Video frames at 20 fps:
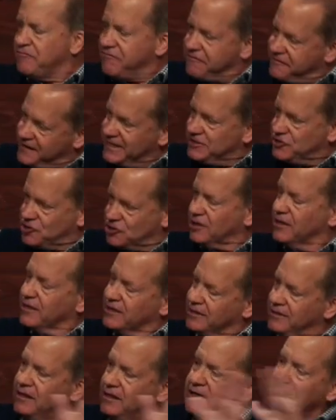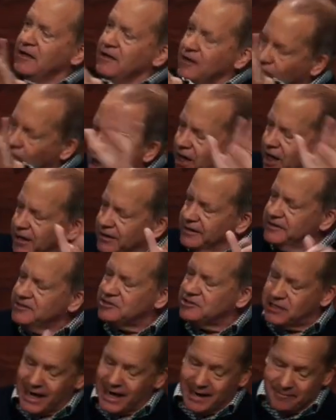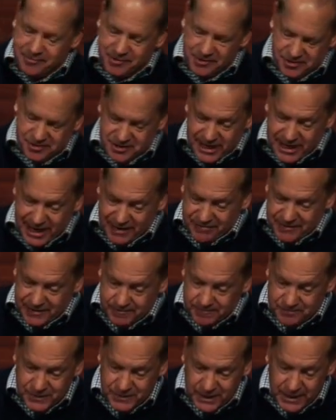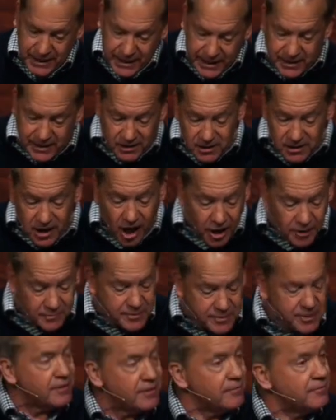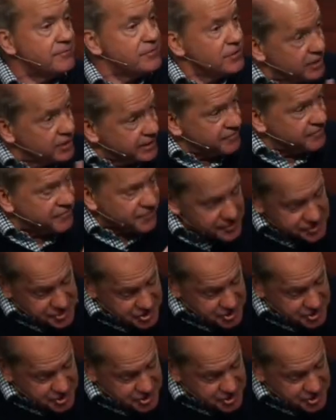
vision, all in chapter 7, it alarmed him. Look at verse